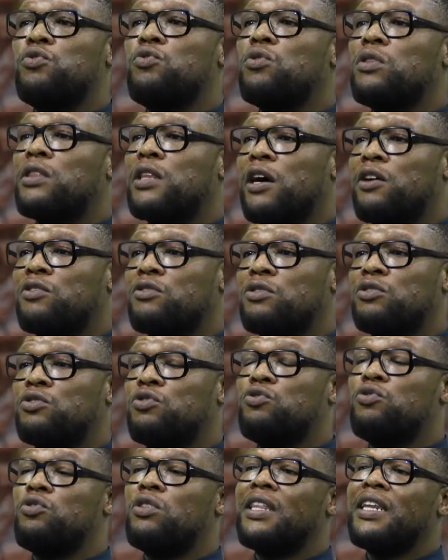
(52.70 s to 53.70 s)
2,000
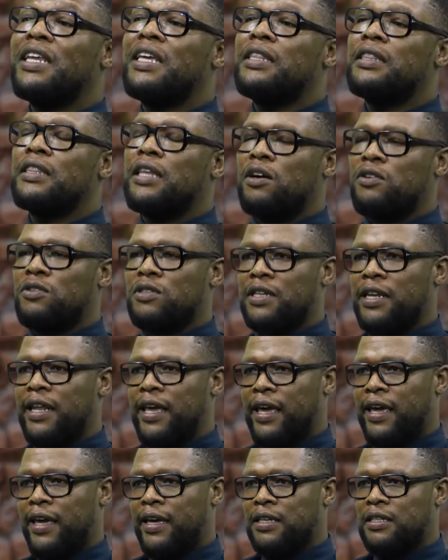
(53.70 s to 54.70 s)
to
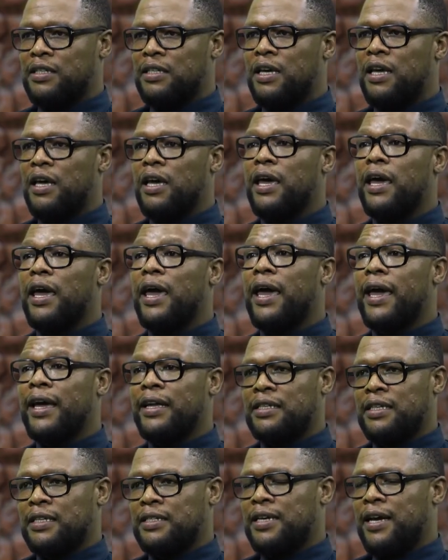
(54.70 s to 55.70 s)
3,000 eggs
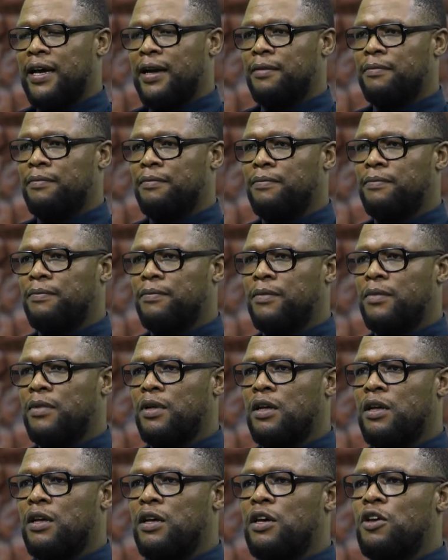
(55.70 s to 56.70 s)
at a time.
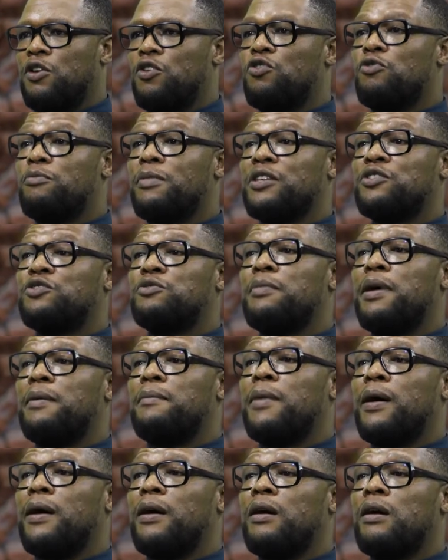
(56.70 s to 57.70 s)
You must
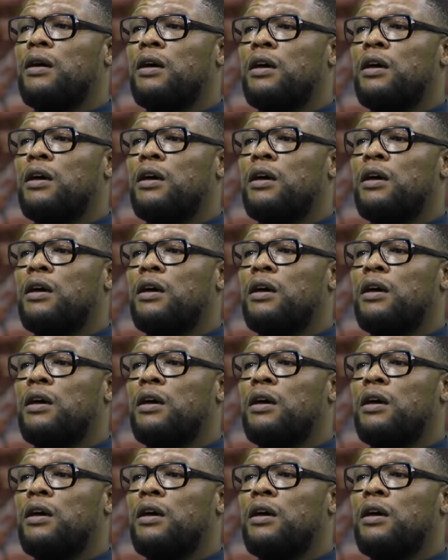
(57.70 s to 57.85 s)
remember,